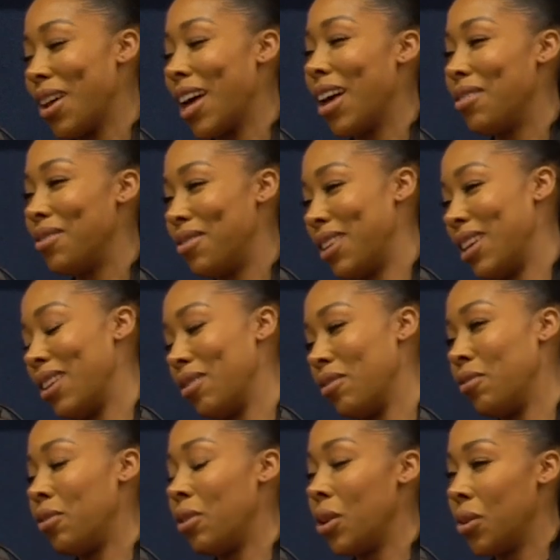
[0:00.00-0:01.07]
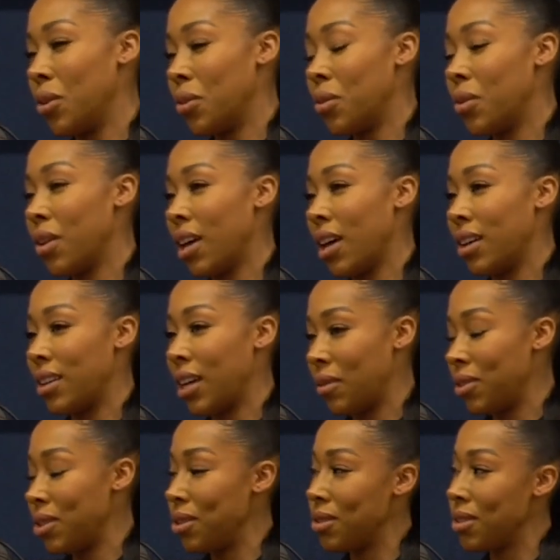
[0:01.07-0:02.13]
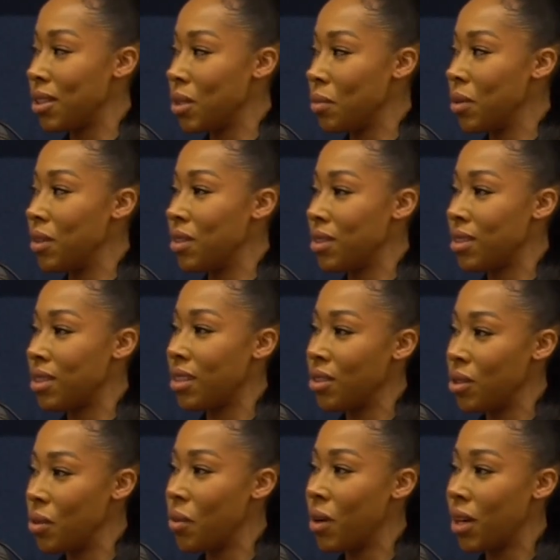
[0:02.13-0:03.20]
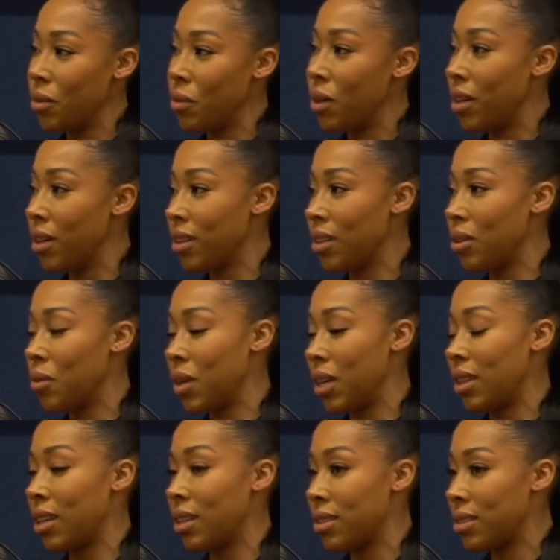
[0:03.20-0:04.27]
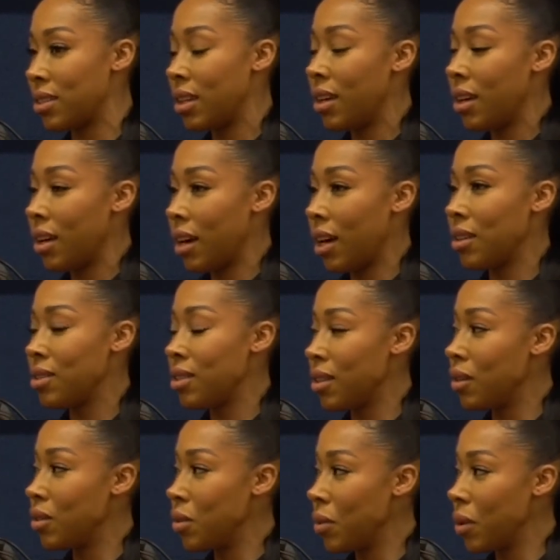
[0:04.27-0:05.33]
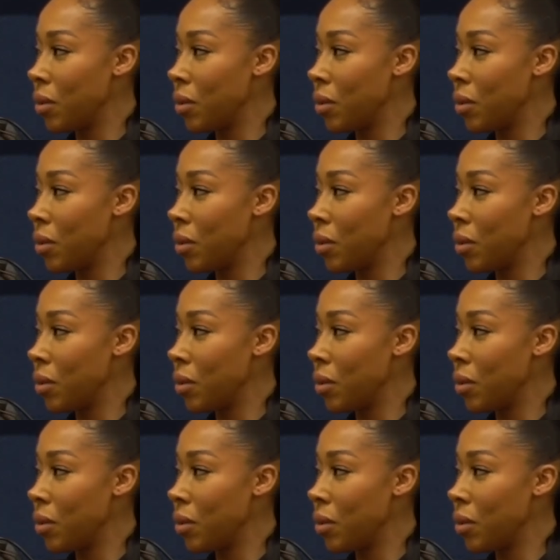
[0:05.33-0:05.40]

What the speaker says: have it flow and have the user experience and UI work in a way that's actually going to be